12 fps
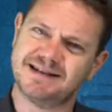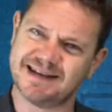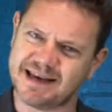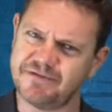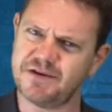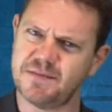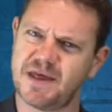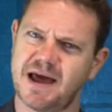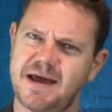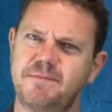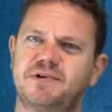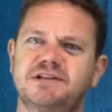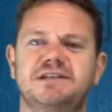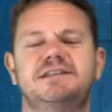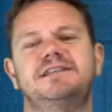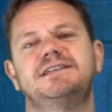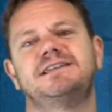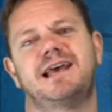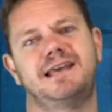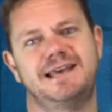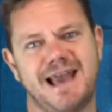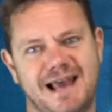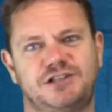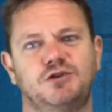to give them that impetus to say
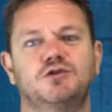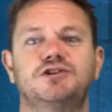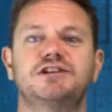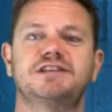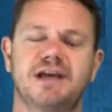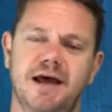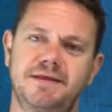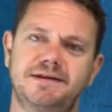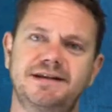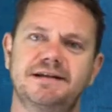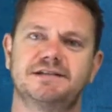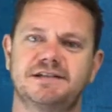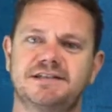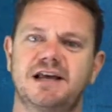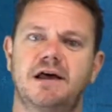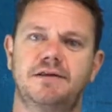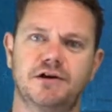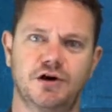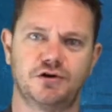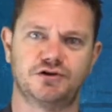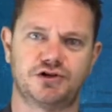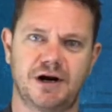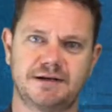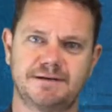yes or to sign the deal, to sign the
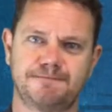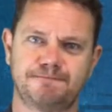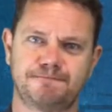contract.